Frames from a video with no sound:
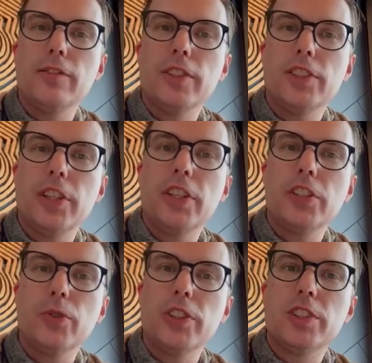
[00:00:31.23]
a
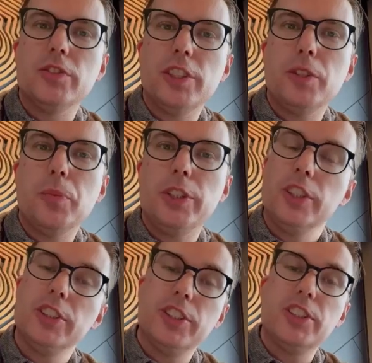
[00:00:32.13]
serious risk of data
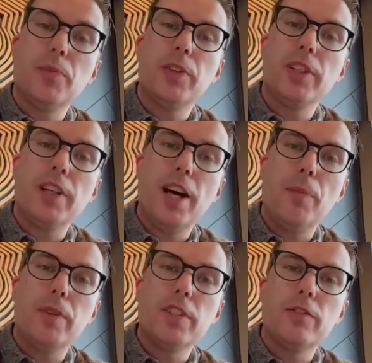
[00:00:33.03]
breaches? Is this something that
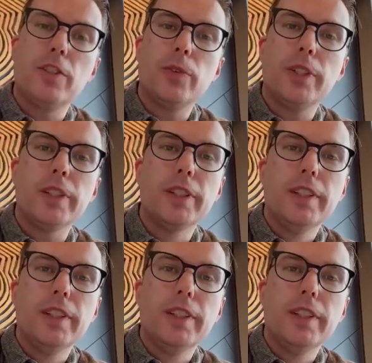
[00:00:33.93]
happens frequently?